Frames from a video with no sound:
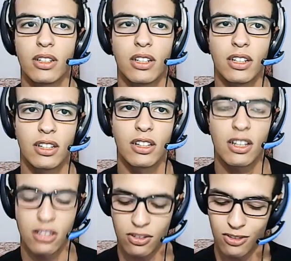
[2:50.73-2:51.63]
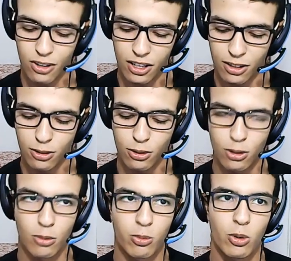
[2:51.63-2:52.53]
it doesn't treat
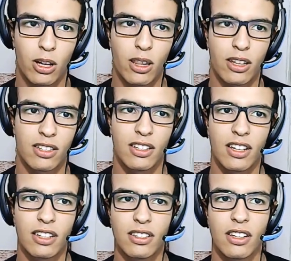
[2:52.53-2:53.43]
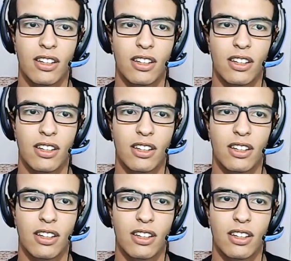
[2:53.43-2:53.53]
YouTube well these days.